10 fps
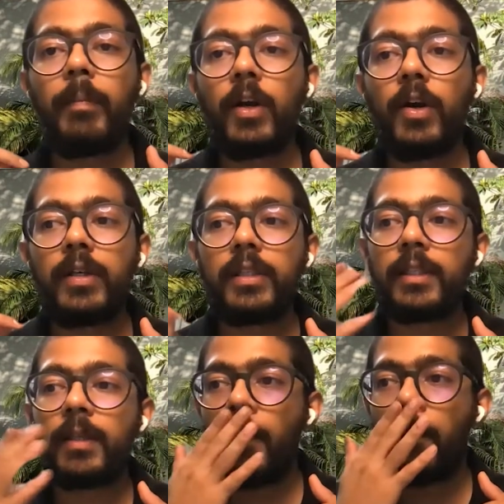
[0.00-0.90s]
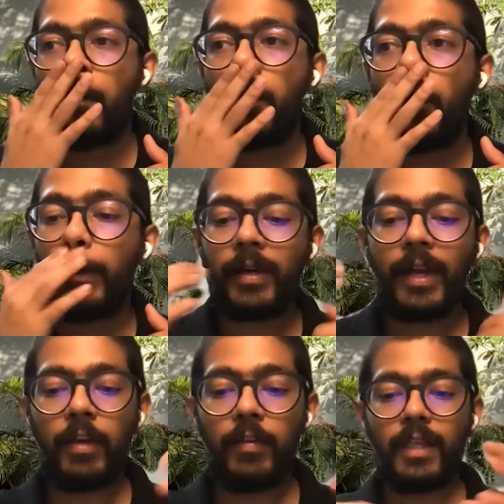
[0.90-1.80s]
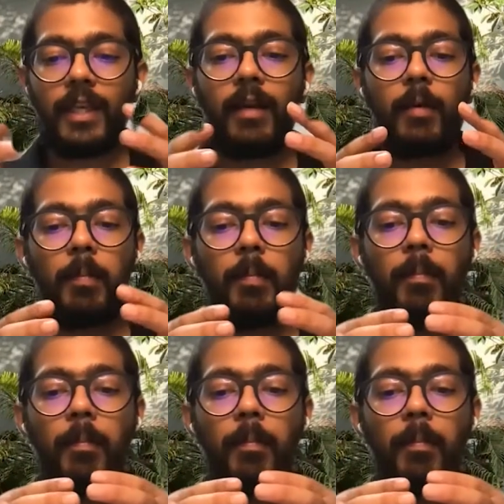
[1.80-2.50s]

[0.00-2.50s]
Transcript: because when we're kind of thinking about